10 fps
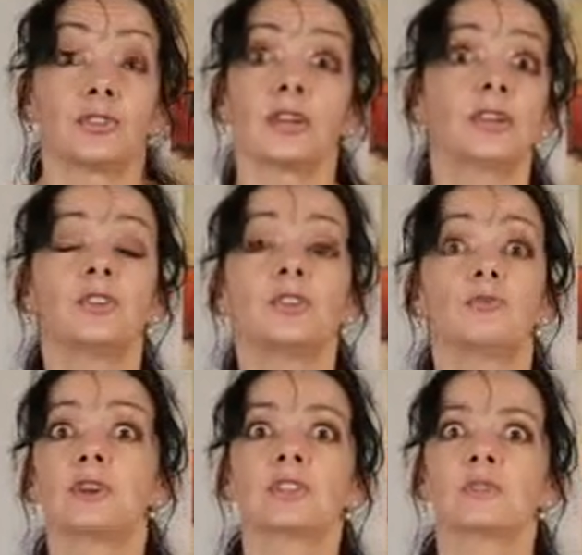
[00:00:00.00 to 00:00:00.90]
certainly
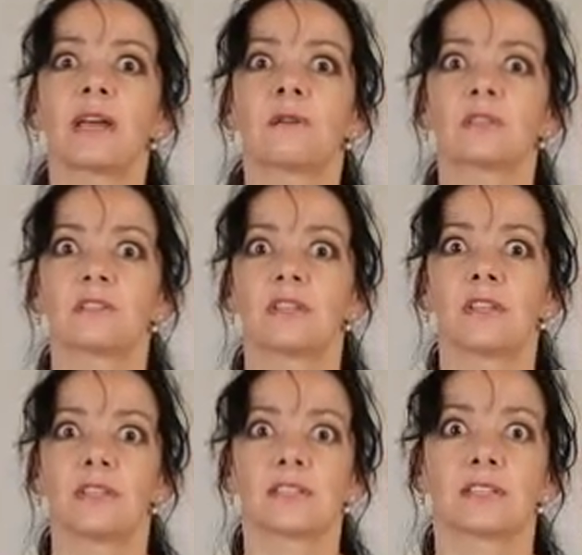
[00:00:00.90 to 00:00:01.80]
run some errands in
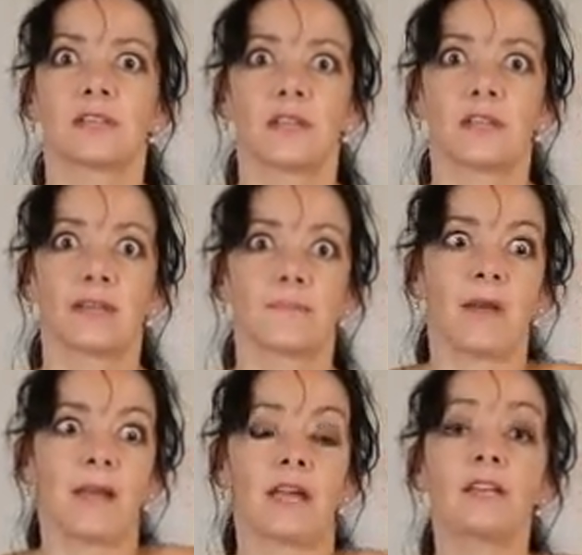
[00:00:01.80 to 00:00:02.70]
this.
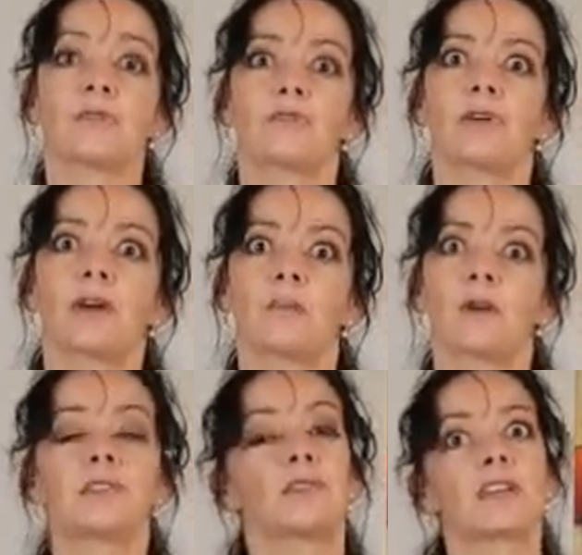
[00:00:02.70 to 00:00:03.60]
I like it very
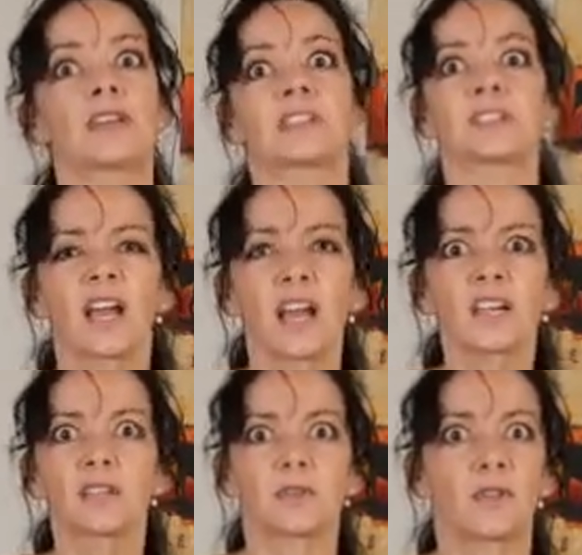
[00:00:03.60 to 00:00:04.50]
much. I think it's
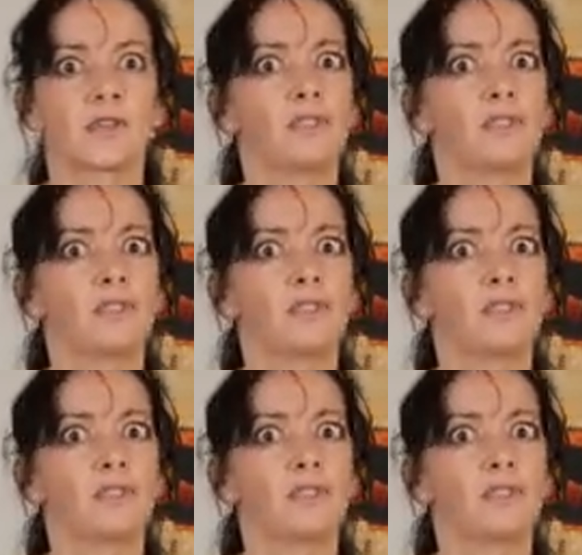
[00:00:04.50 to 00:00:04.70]
stylish, but I